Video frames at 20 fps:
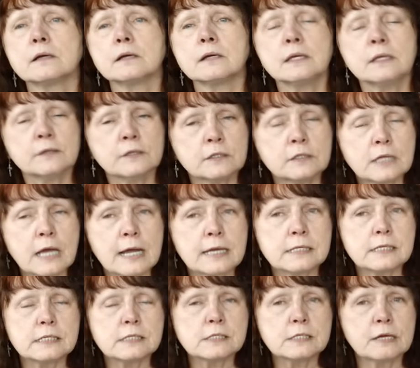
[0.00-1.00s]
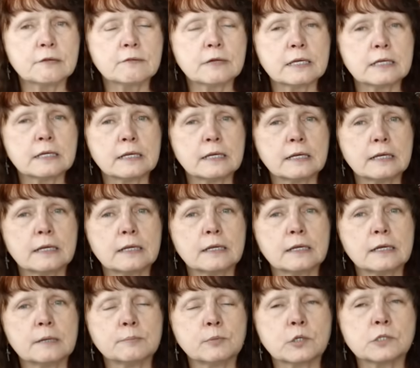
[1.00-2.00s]
In the nineties, I read
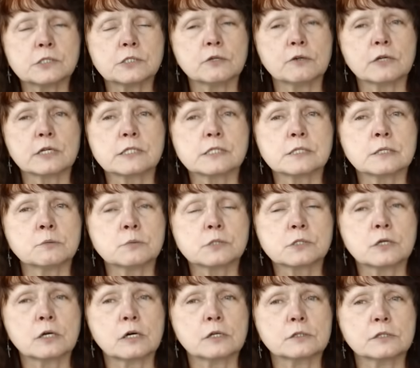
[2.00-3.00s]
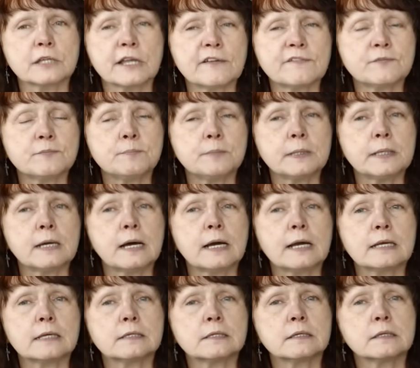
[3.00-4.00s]
a, a book series. It was called Left
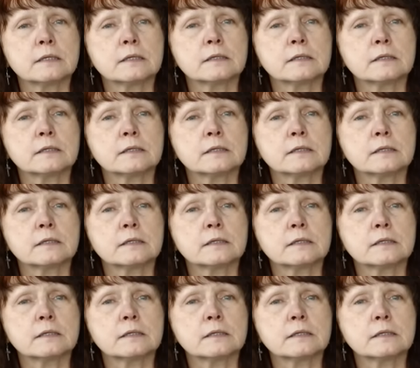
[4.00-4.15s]
Behind.